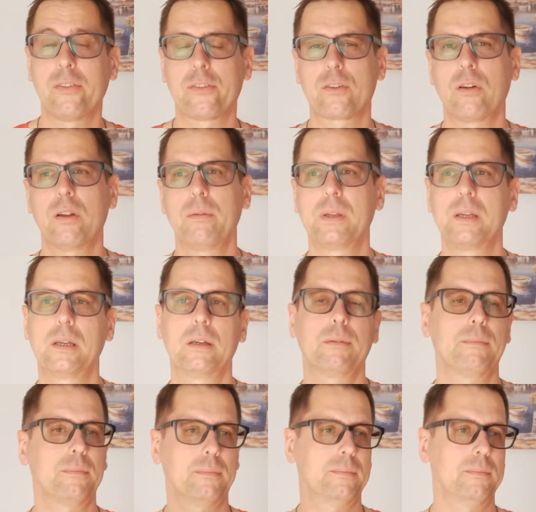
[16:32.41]
It's gonna be
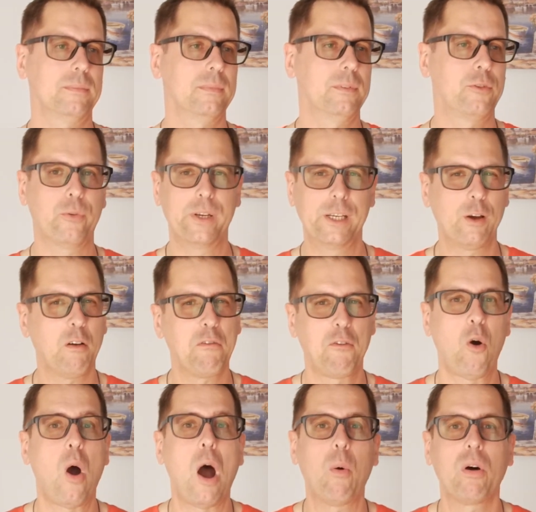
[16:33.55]
3 or
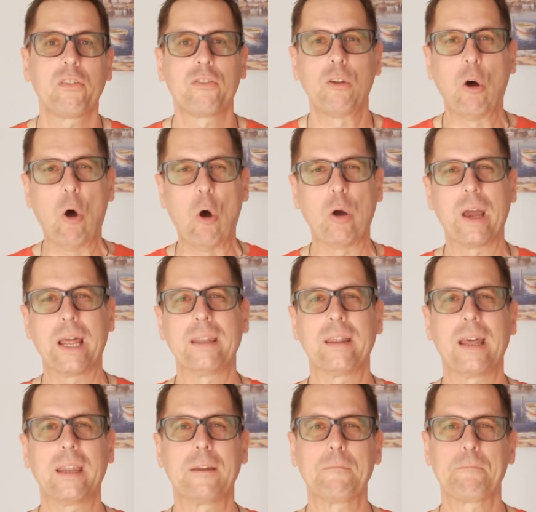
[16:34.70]
4 hours long, and
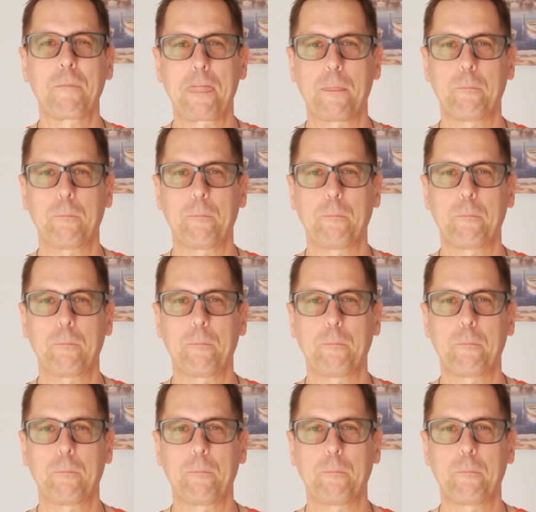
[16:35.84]
then